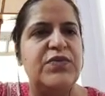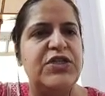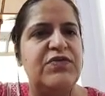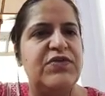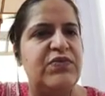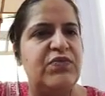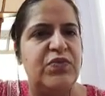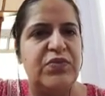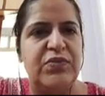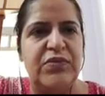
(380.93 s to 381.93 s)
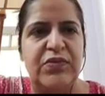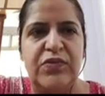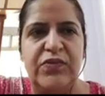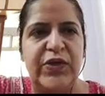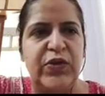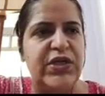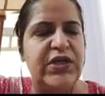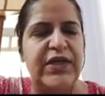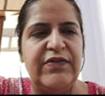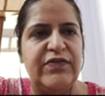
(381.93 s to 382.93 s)
which even we
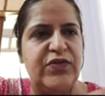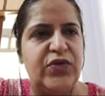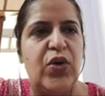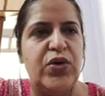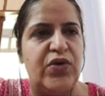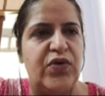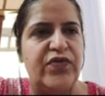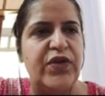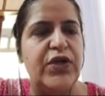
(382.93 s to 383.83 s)
couldn't have thought of.